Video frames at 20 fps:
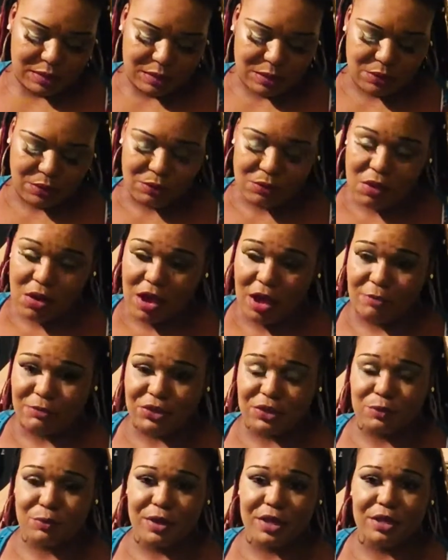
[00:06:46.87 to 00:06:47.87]
So I'm
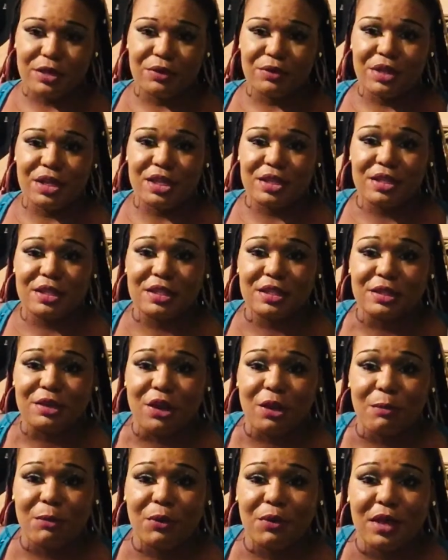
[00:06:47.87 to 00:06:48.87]
just waiting on it to
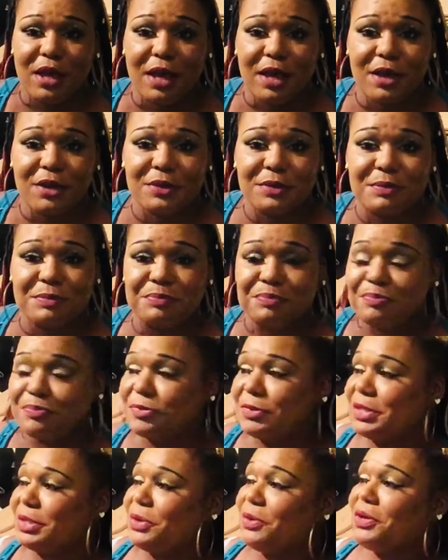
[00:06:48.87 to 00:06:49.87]
come on, y'all.
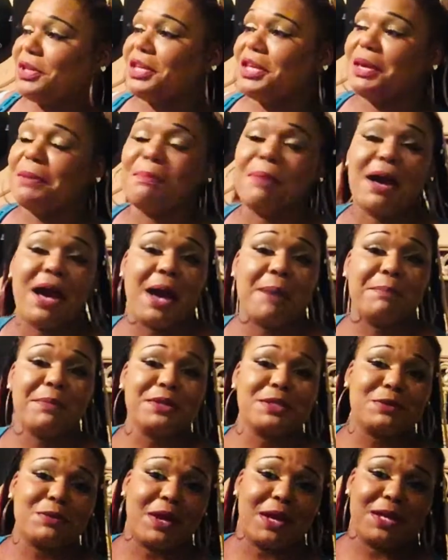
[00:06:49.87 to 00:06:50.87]
So it can get
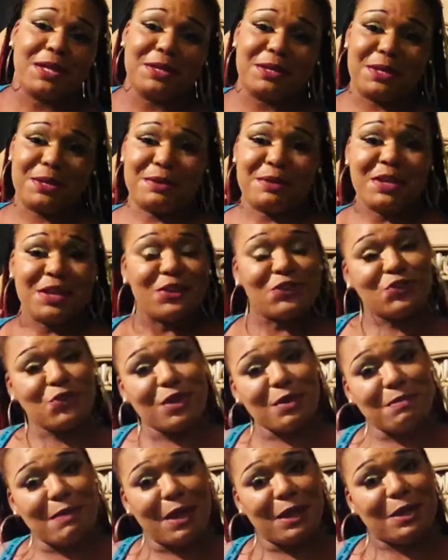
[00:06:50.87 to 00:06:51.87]
popping, so I can
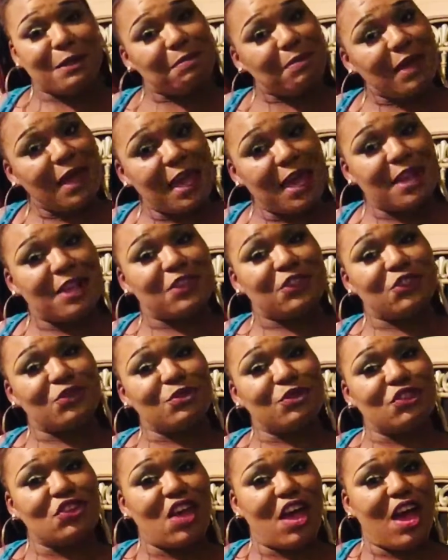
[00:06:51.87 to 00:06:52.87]
drink my little petty
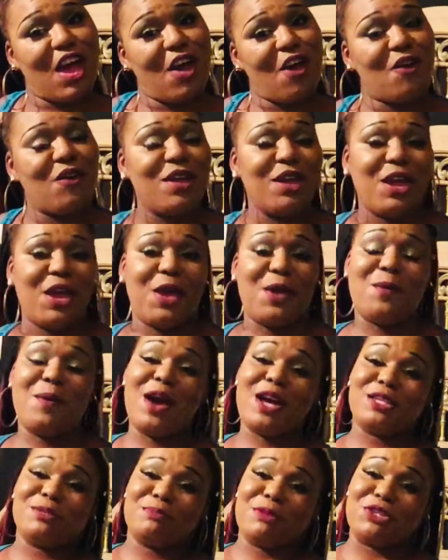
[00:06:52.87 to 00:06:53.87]
juice, y'all, and
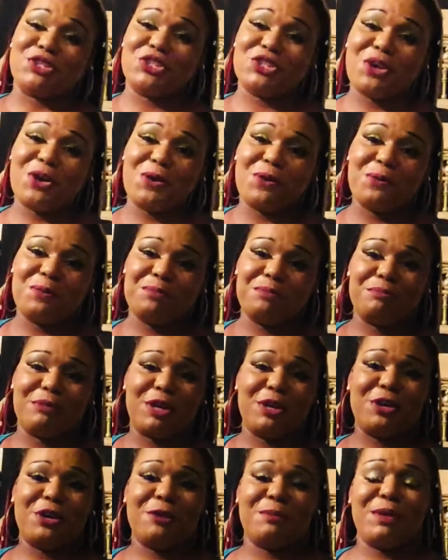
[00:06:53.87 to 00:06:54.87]
watch my show.
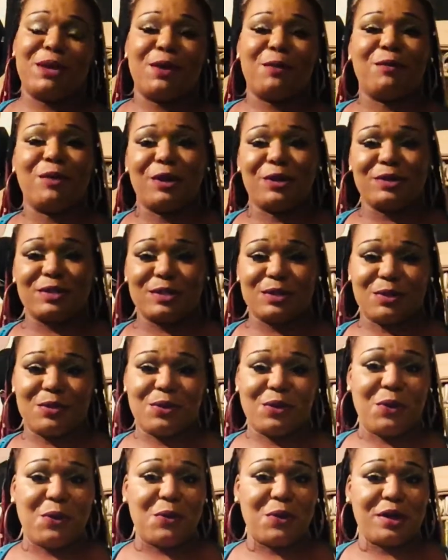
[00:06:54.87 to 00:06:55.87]
My hubby at work, so
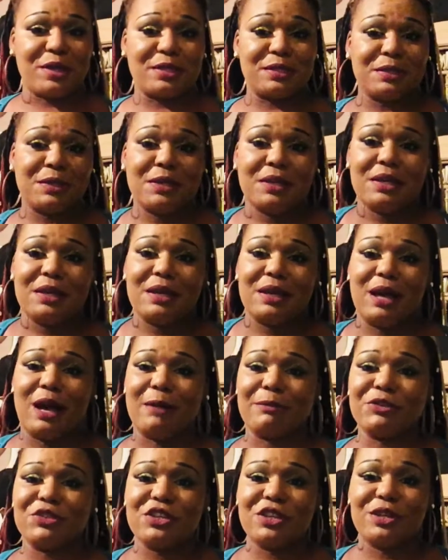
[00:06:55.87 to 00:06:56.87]
of course
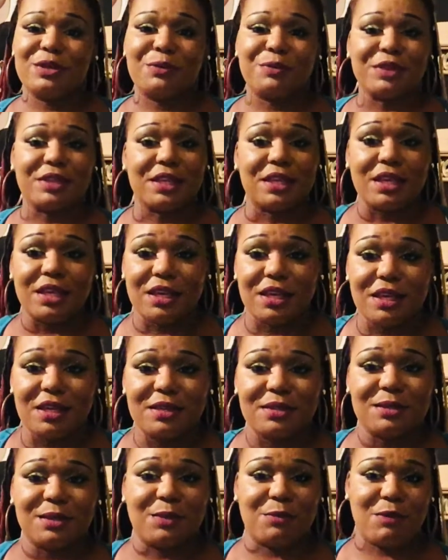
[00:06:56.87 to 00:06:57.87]
I'm chilling with the
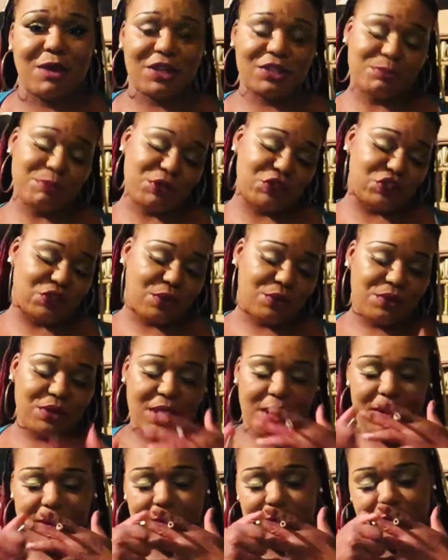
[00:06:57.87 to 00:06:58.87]
kids and watching my show, you
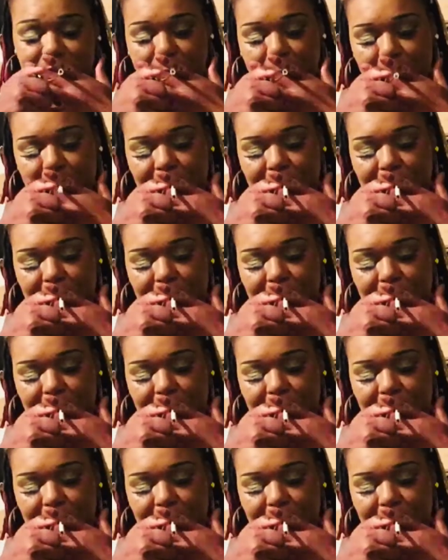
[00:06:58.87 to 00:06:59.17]
guys.